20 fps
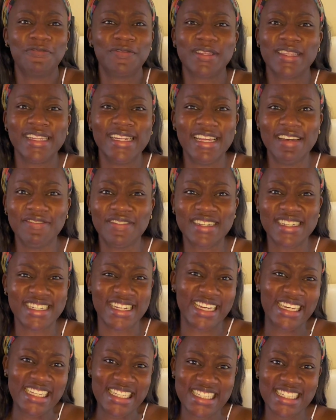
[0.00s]
with 11
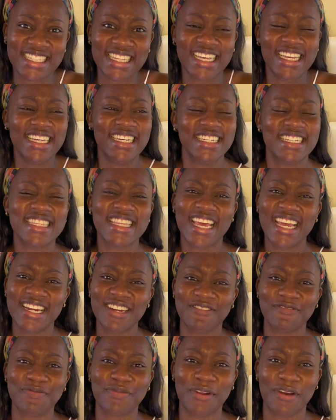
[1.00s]
days to the end
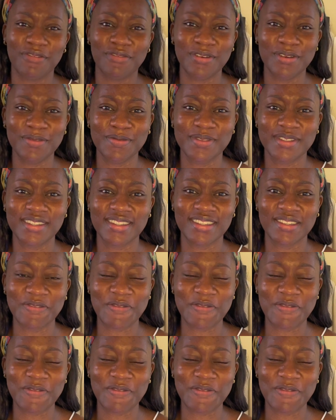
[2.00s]
of Proverbs.